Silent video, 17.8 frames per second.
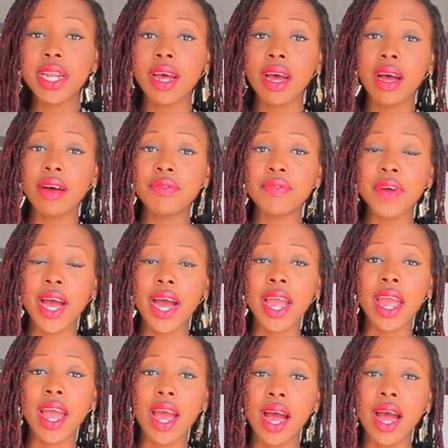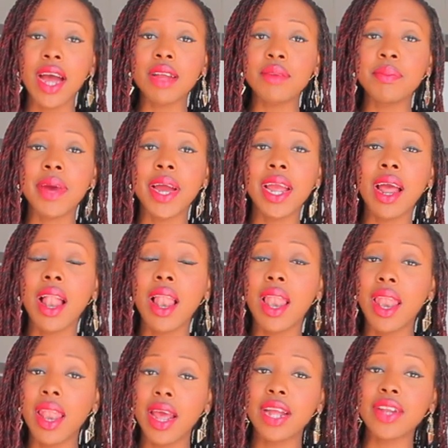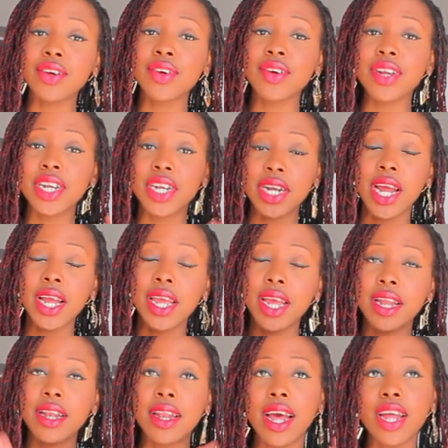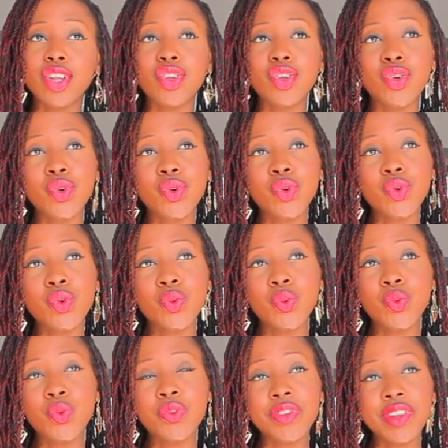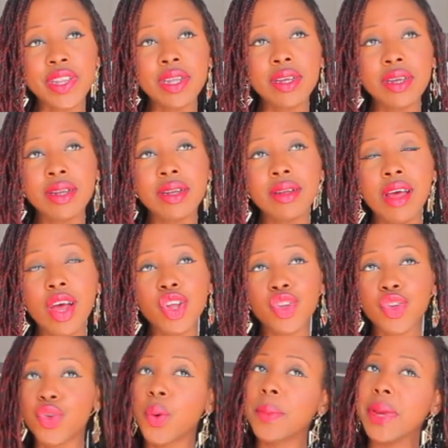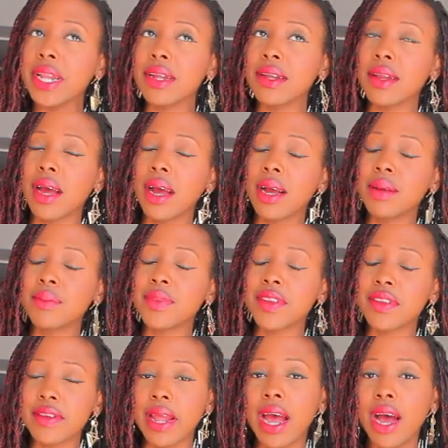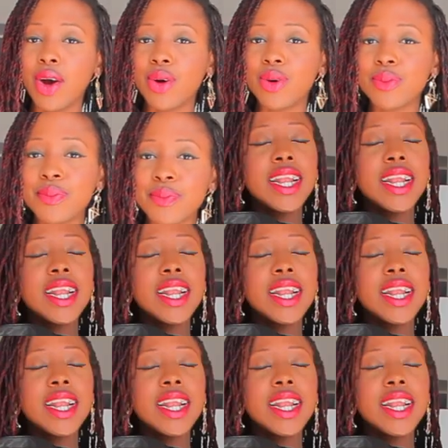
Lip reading: Enough, I had my leather jacket that you've seen so many times now.